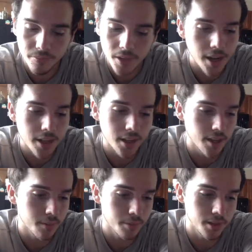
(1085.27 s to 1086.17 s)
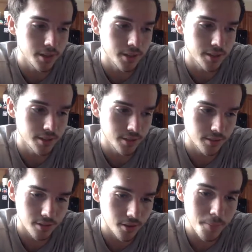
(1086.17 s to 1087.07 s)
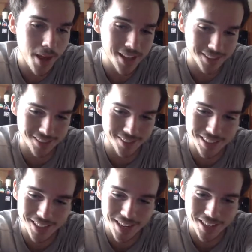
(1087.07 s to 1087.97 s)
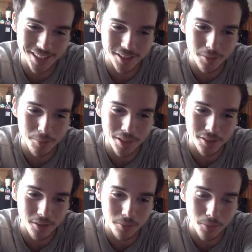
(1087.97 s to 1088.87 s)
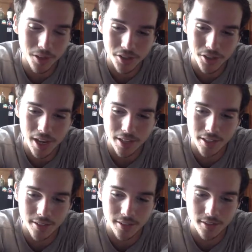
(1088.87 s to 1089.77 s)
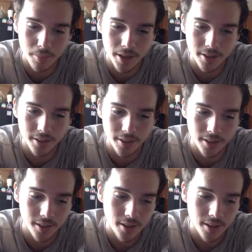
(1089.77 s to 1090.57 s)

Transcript: any kind of plugins on a master chain. It just depends on what a track needs independently.